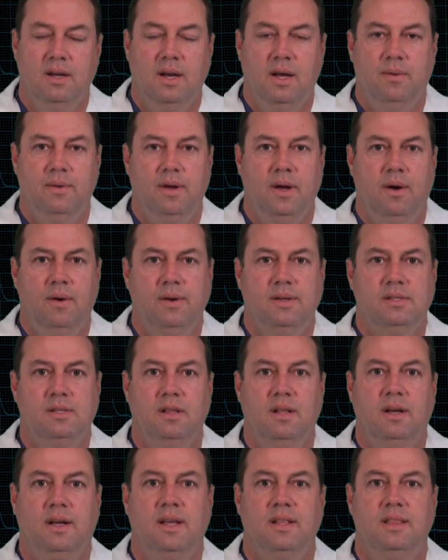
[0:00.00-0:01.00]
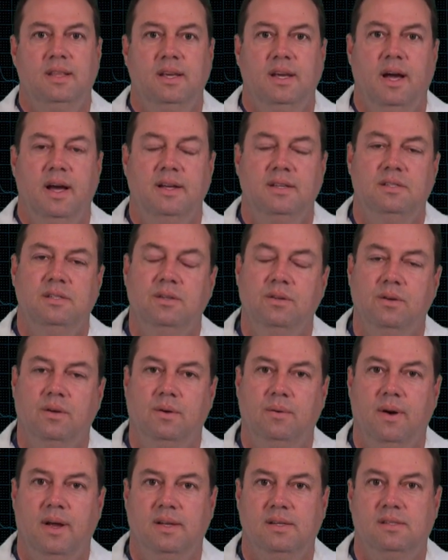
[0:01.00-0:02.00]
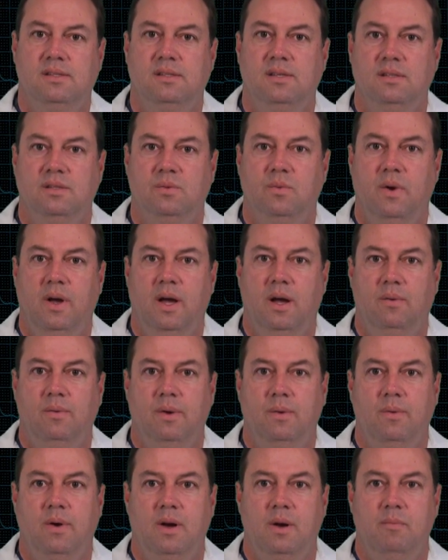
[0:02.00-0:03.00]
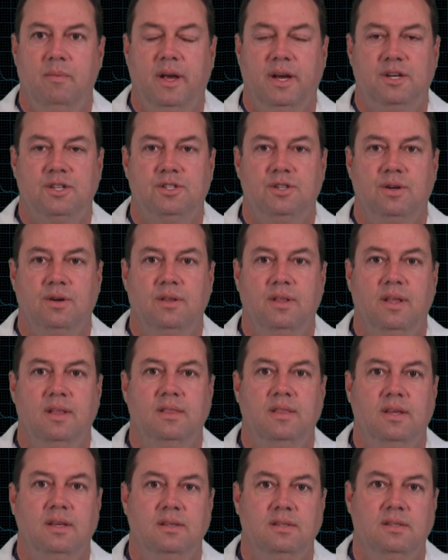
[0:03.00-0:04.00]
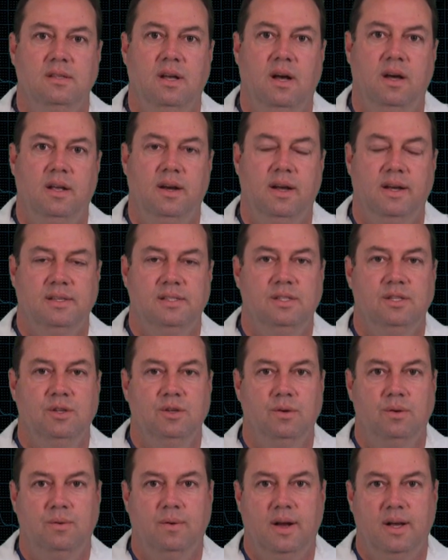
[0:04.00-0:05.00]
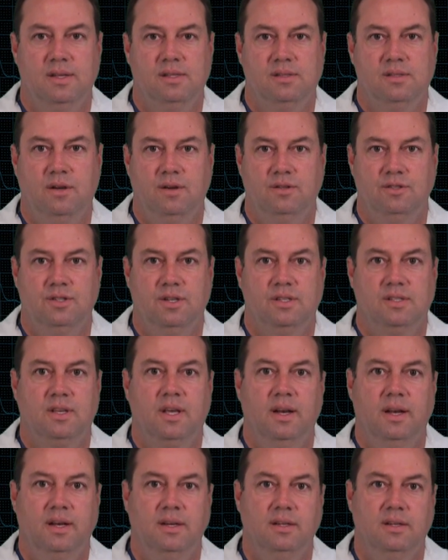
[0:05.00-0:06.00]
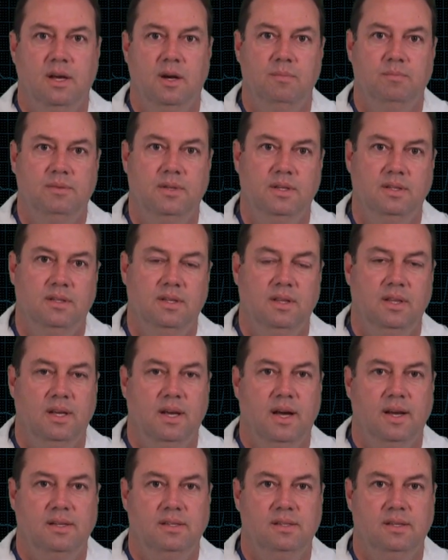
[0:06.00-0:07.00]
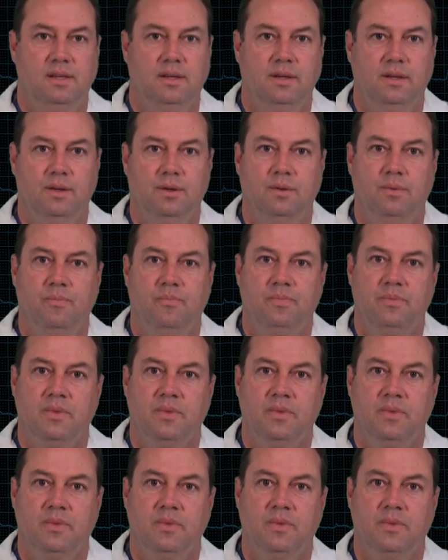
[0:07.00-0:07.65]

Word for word: Now, we always look at the ICU arrests as well. We want to make sure that these non ICU arrests aren't just getting dumped into the ICU.